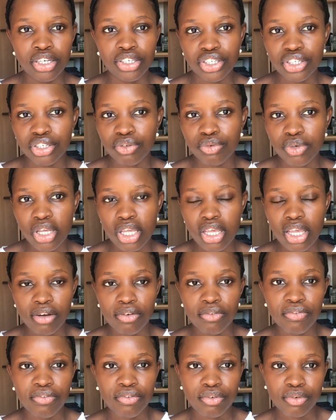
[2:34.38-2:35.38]
degree
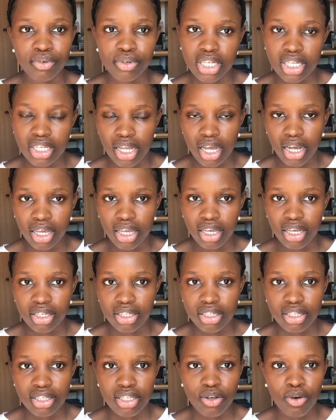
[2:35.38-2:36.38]
in food
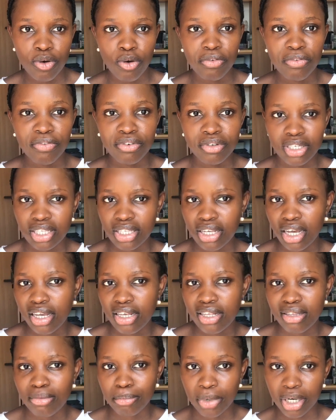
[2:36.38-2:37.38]
science or food
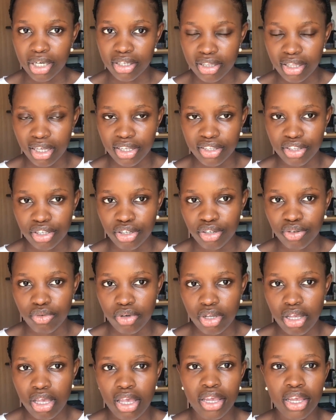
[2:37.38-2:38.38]
science master's
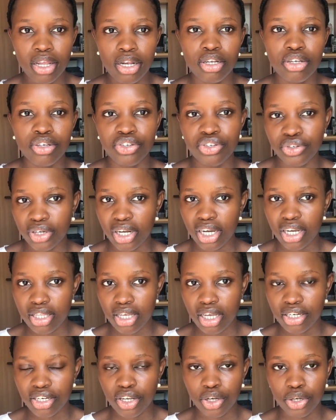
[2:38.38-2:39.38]
degree in
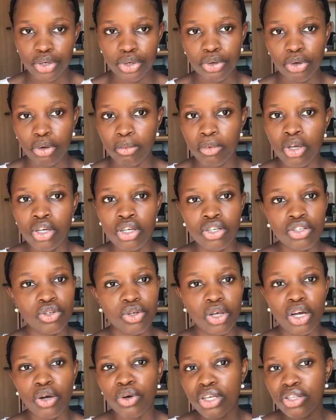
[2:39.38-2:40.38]
United Kingdom. So you
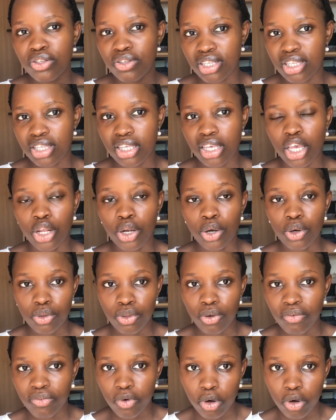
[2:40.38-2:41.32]
are going to see a lot of